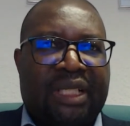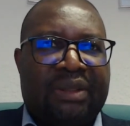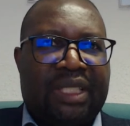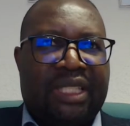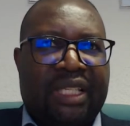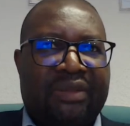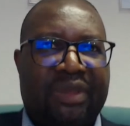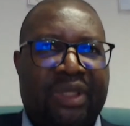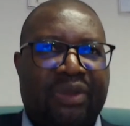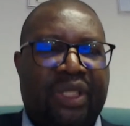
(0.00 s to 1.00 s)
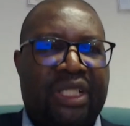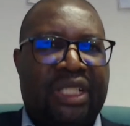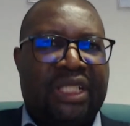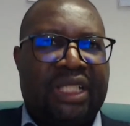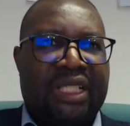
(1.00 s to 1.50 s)
since they've
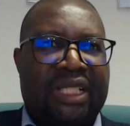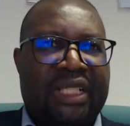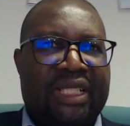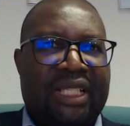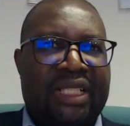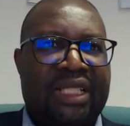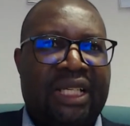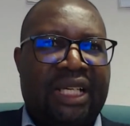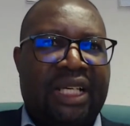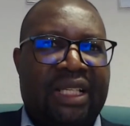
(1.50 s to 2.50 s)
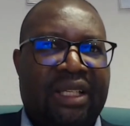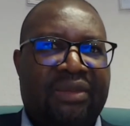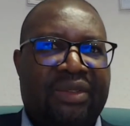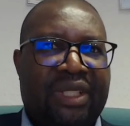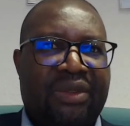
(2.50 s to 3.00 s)
already integrated and
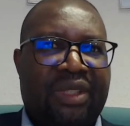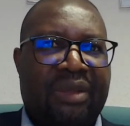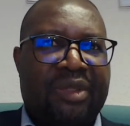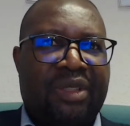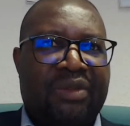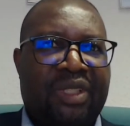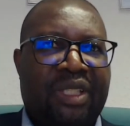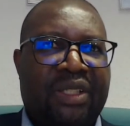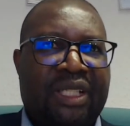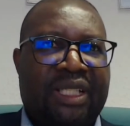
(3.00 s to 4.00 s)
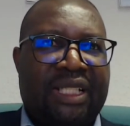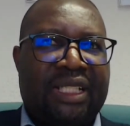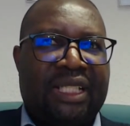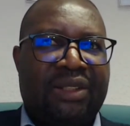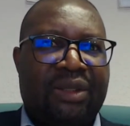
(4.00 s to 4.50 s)
they've settled themselves in the United
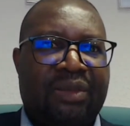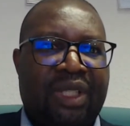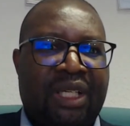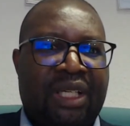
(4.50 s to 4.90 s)
Kingdom,